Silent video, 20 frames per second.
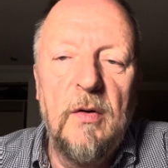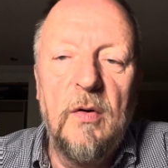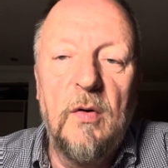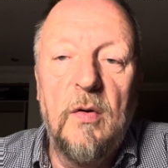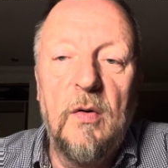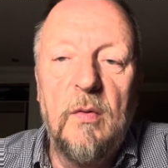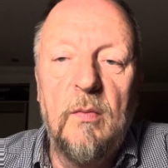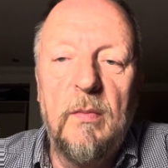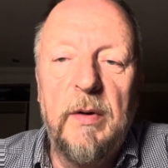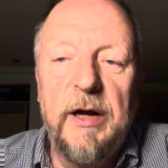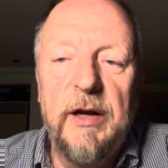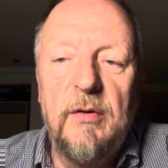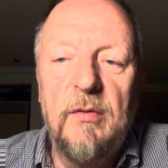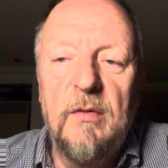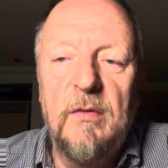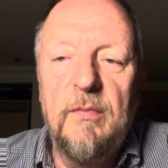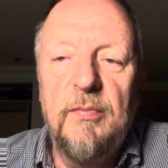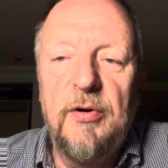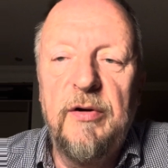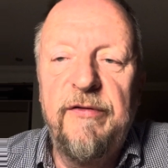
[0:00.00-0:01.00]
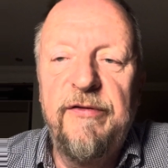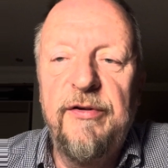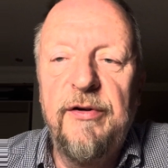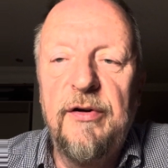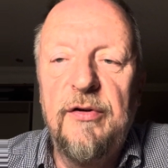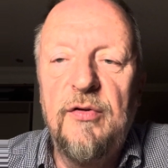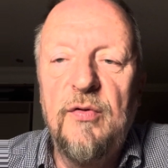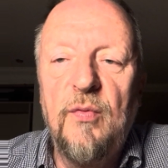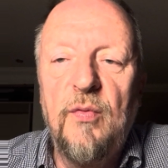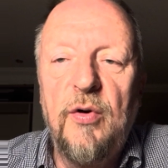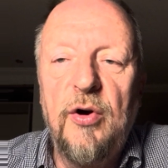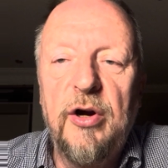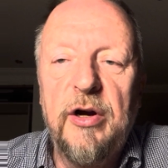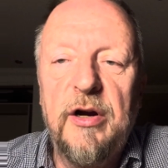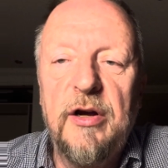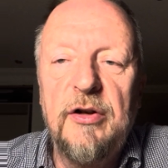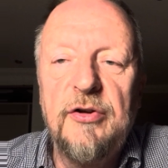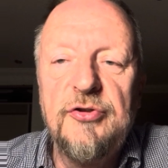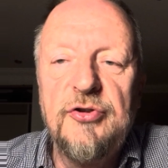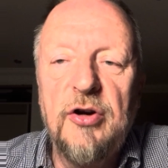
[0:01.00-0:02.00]
or might prefer to
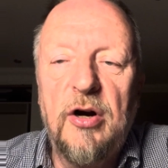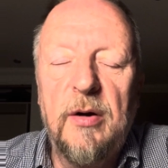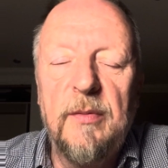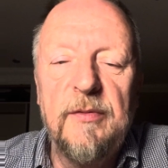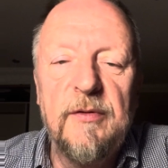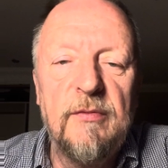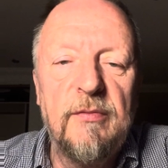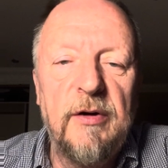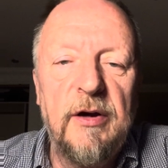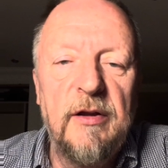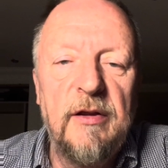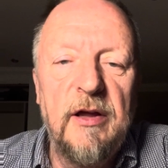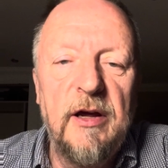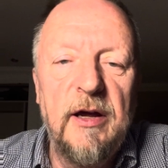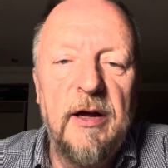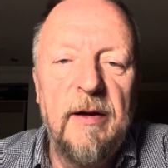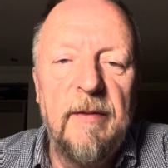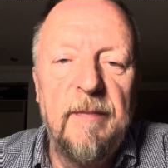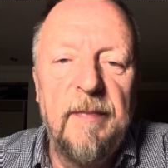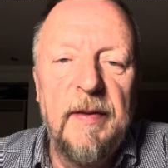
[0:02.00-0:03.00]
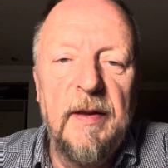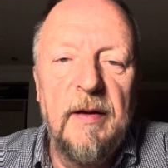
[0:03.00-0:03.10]
work in jobs where they